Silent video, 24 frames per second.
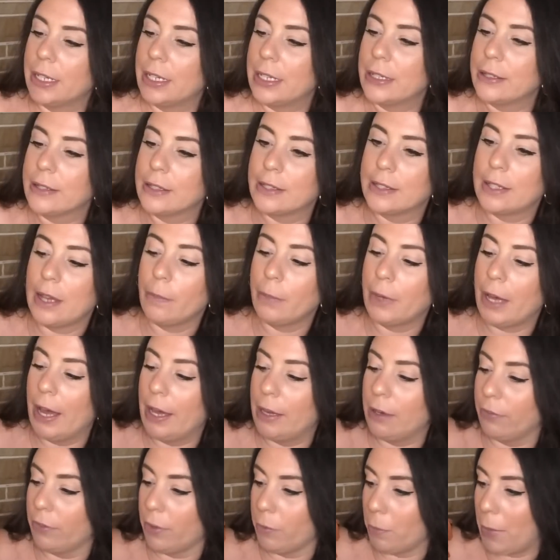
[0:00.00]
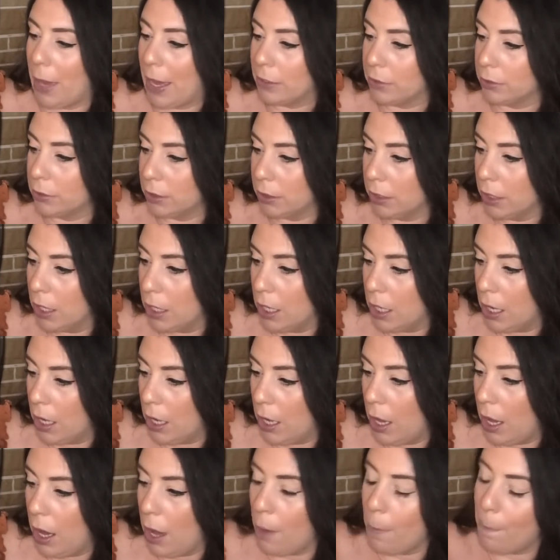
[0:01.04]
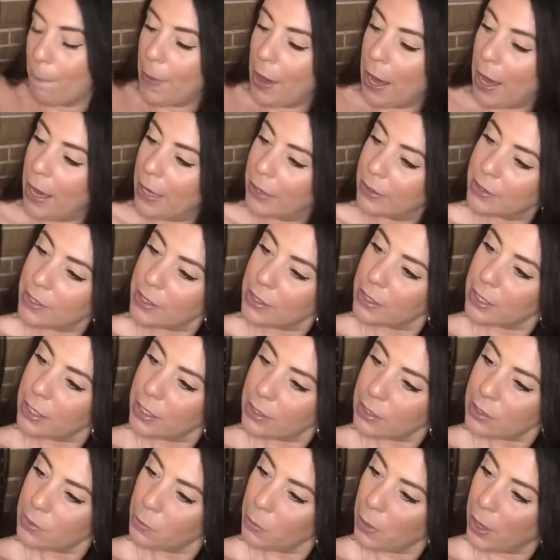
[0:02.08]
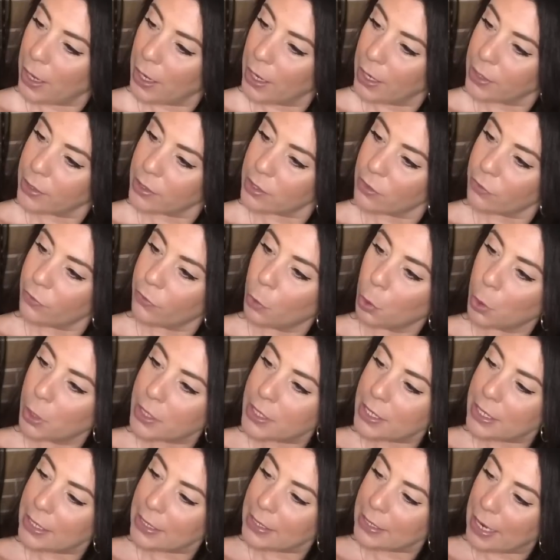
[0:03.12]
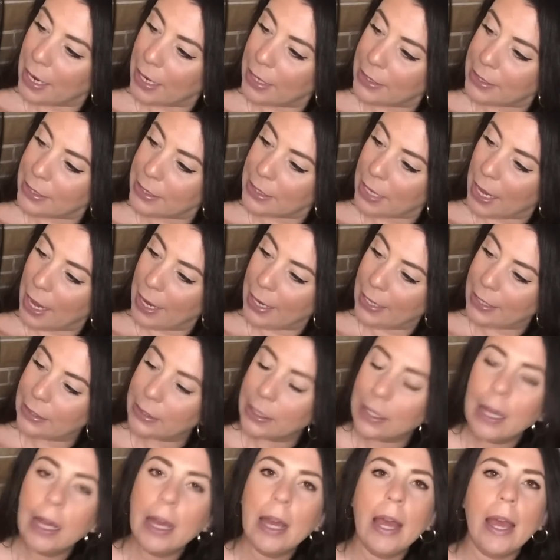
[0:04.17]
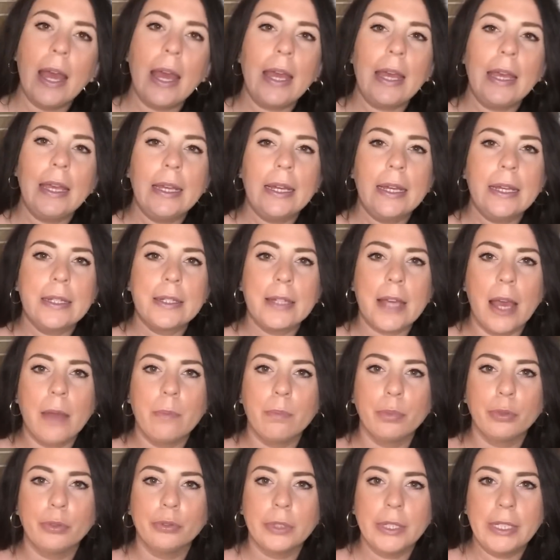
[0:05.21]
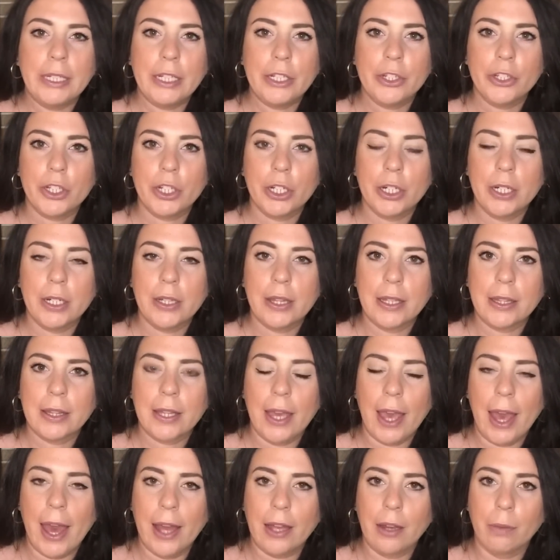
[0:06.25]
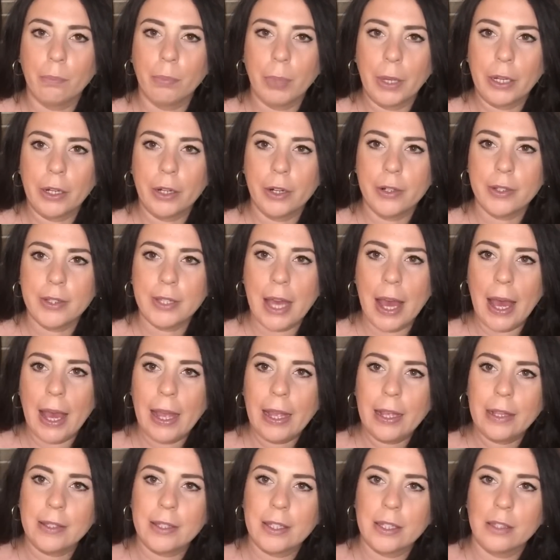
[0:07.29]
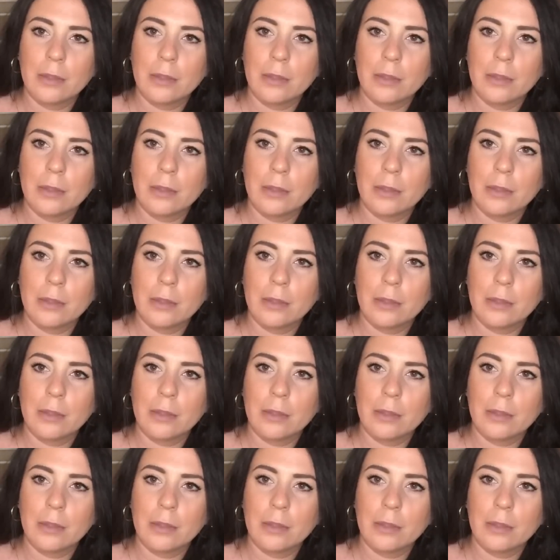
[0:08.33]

is, some kind of a metal. But this was $14.99, and I'm pretty sure that they had a bigger size.